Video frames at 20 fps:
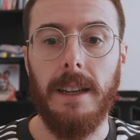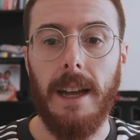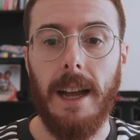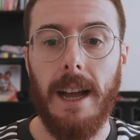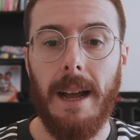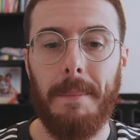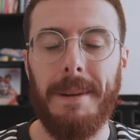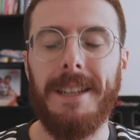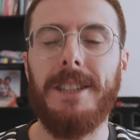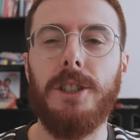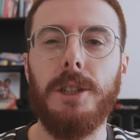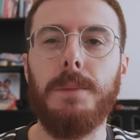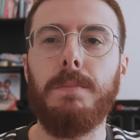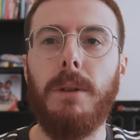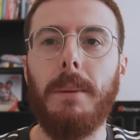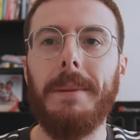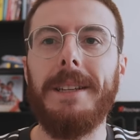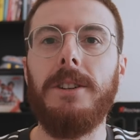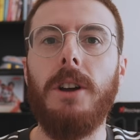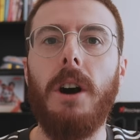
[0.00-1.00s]
uh, but he's just
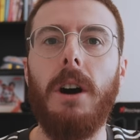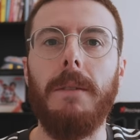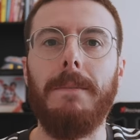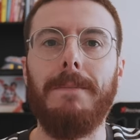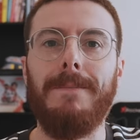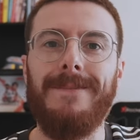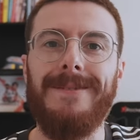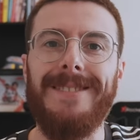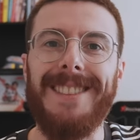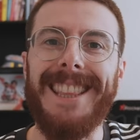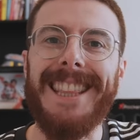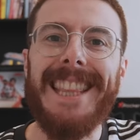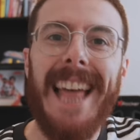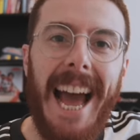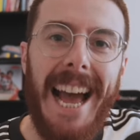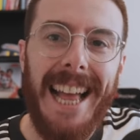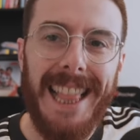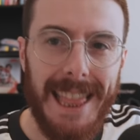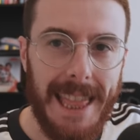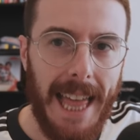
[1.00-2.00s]
probably not
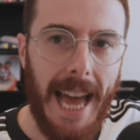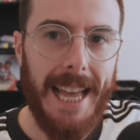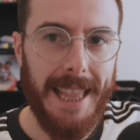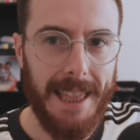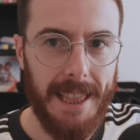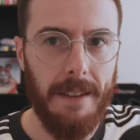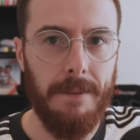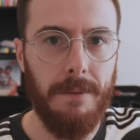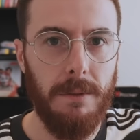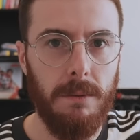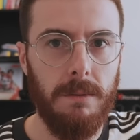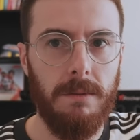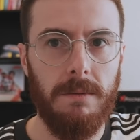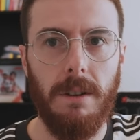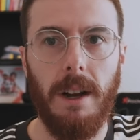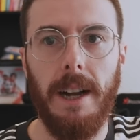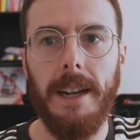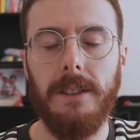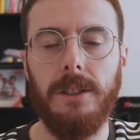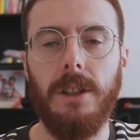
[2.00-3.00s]
that that level, right?